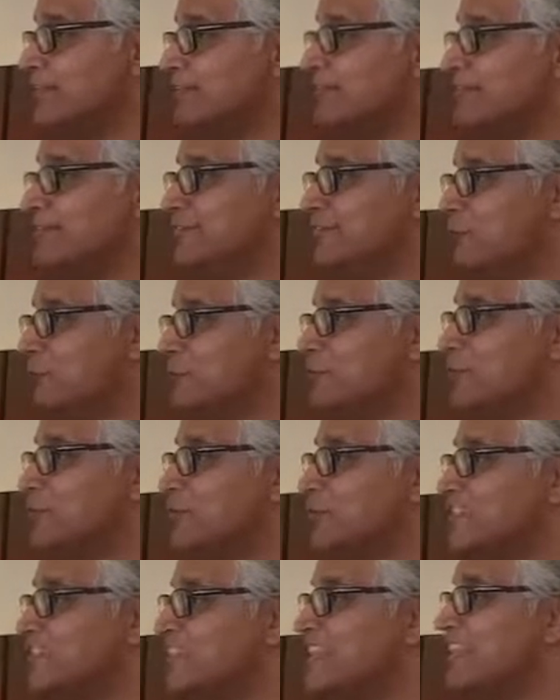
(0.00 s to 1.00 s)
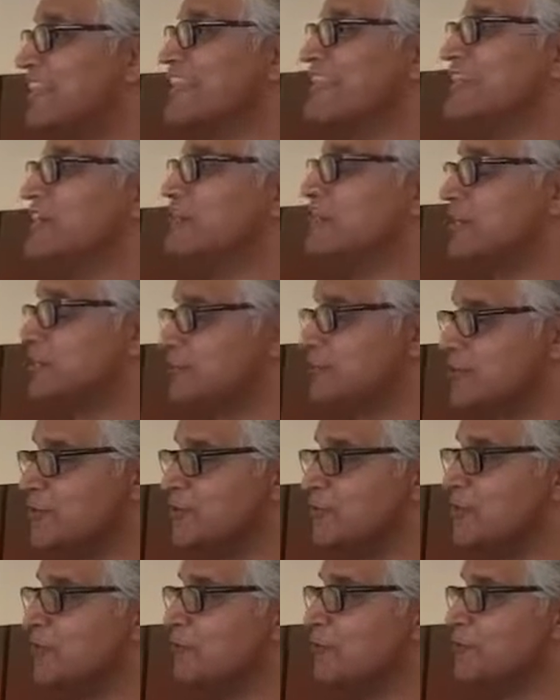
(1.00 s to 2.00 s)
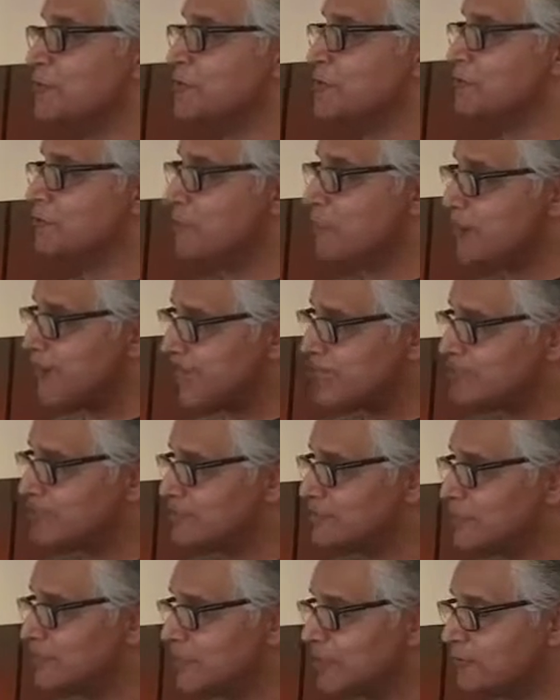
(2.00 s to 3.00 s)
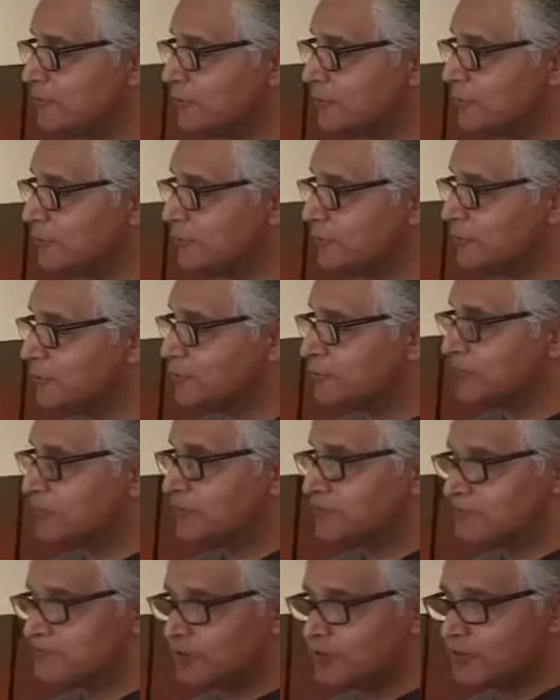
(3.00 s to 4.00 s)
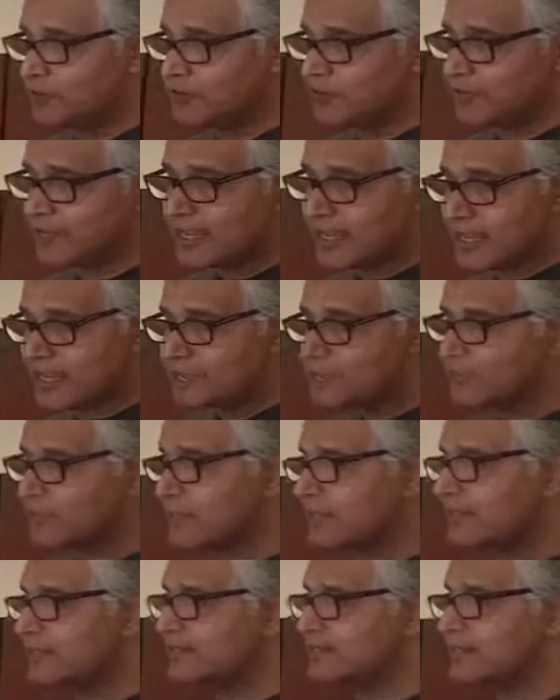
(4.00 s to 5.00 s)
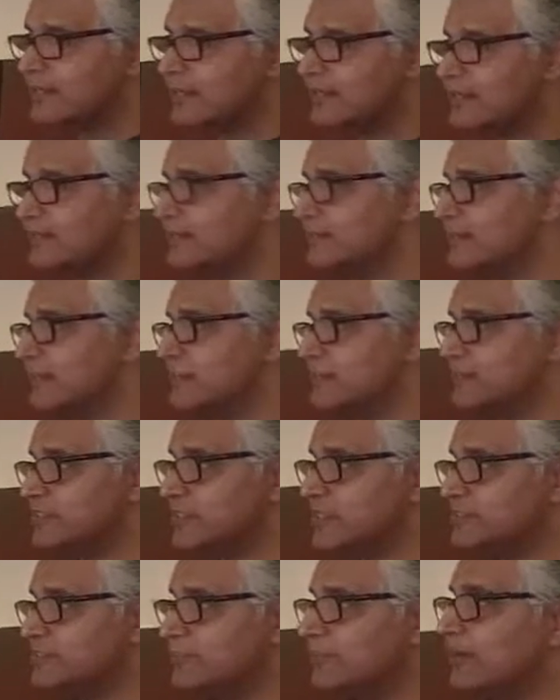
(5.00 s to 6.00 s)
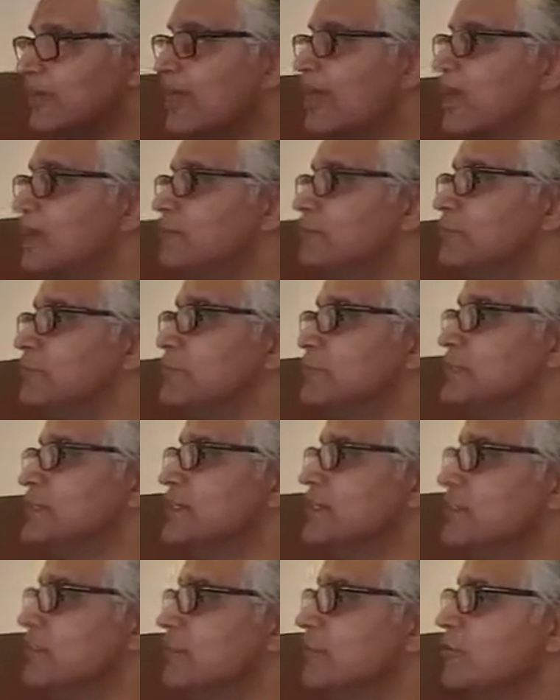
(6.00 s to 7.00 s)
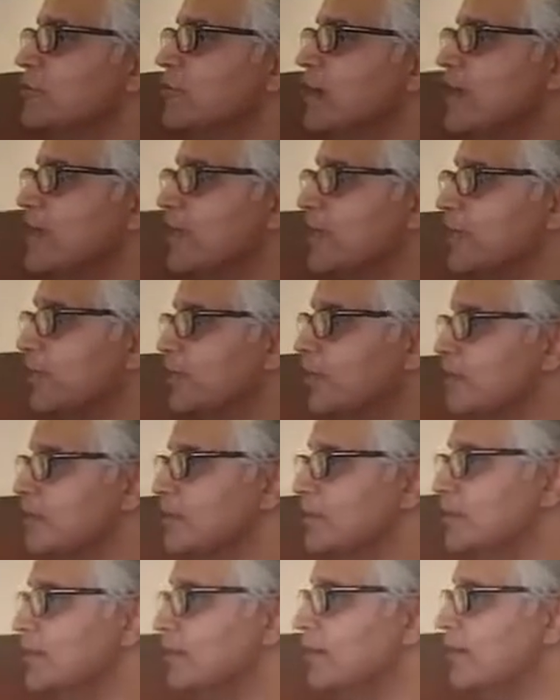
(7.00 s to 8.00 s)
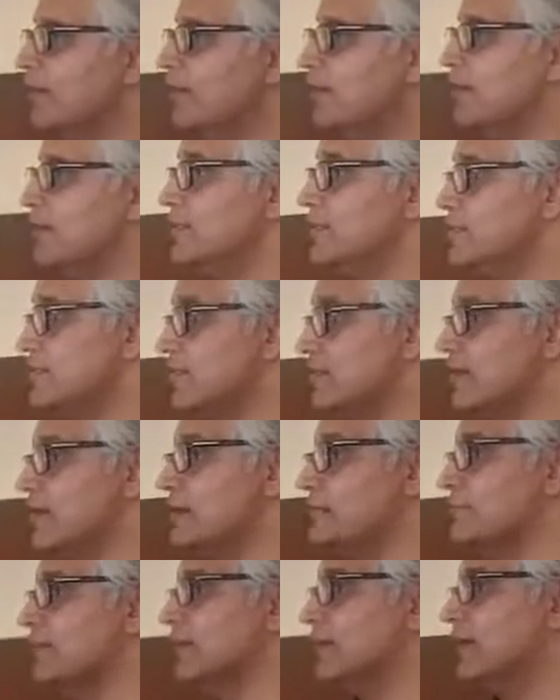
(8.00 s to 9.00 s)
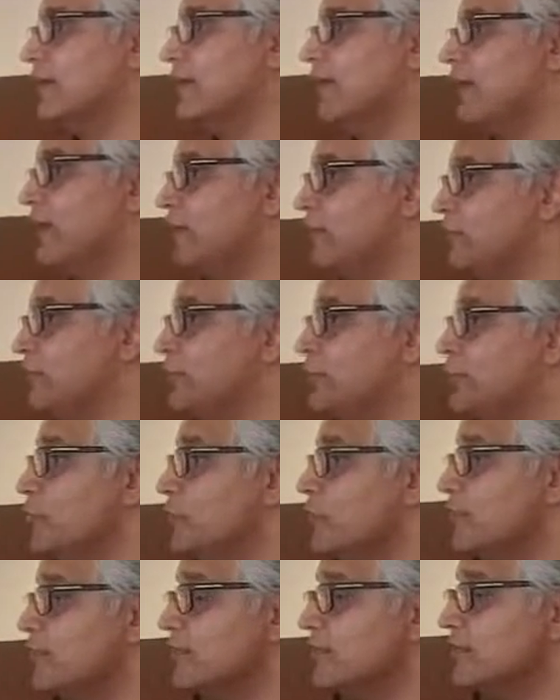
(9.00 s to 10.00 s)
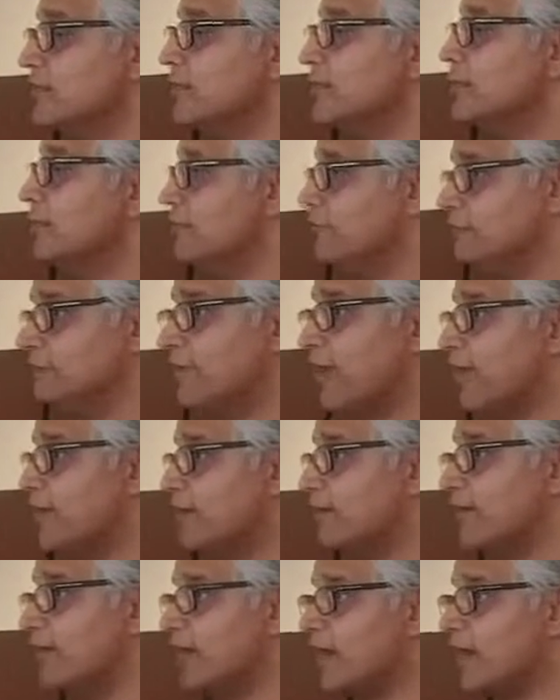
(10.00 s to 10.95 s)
I don't want to sell this bread to you. I want to make this bread with you. So the ingredients are incredibly simple. I had posted it on my Instagram. So you need flour.